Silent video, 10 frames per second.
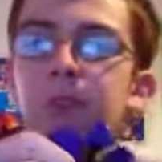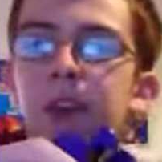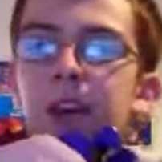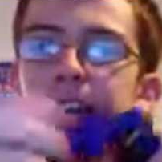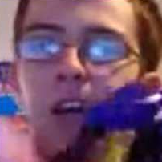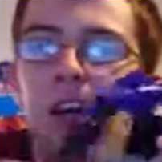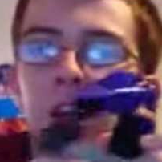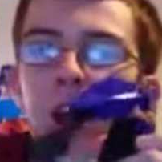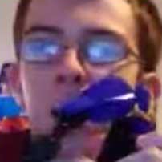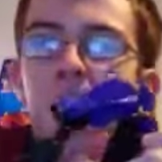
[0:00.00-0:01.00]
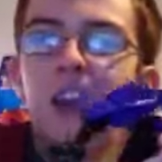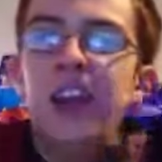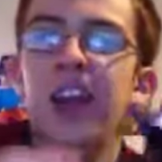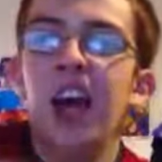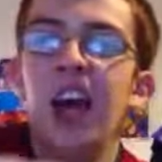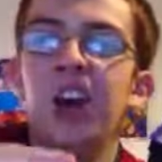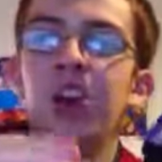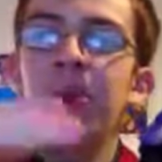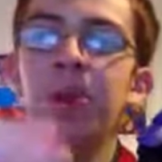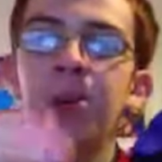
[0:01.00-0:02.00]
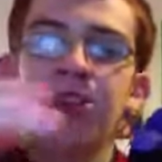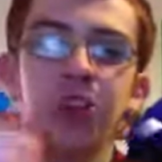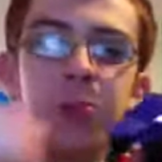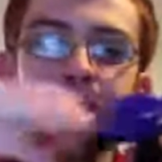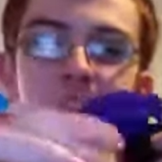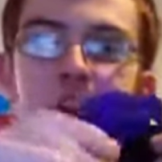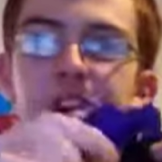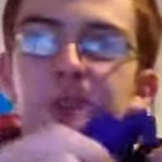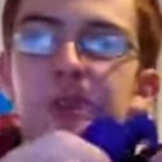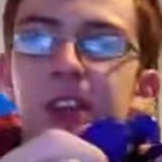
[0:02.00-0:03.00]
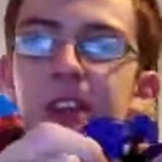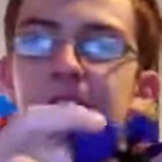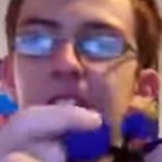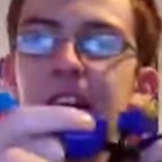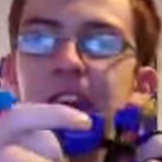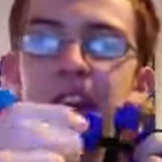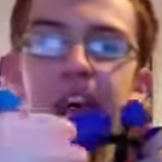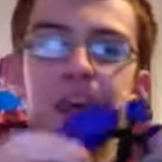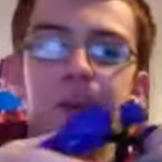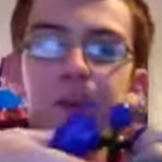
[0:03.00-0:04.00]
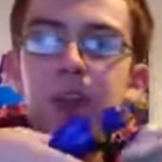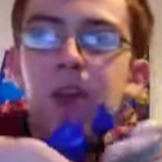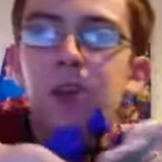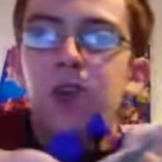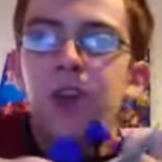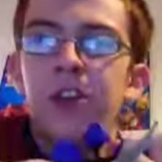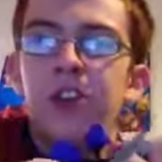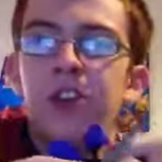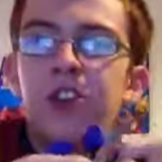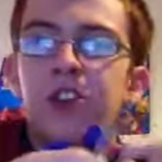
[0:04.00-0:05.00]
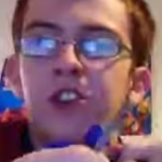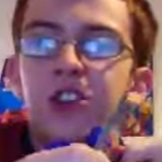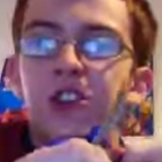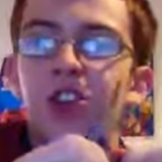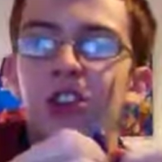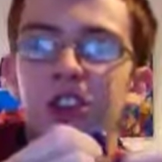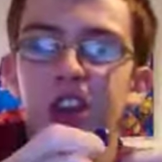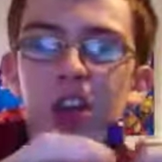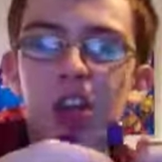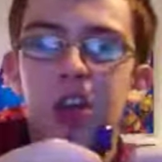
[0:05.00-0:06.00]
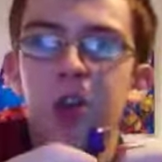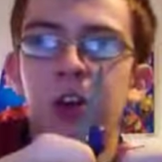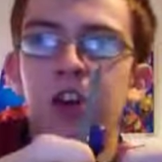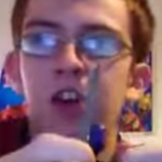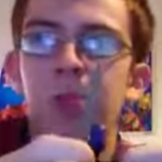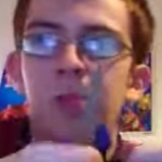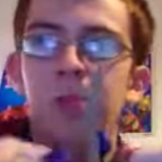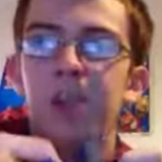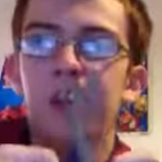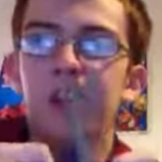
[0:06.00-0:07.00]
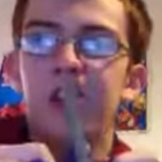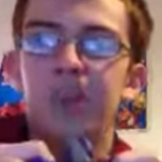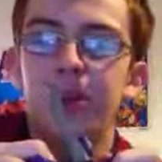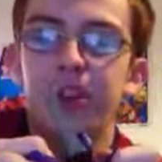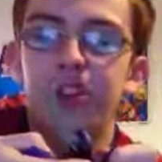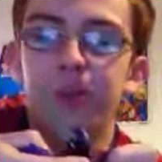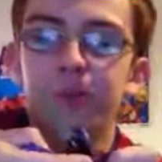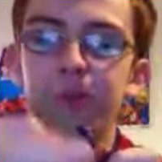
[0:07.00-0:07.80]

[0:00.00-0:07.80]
Uh, I say annual monsters because he references the original Ben 10 series.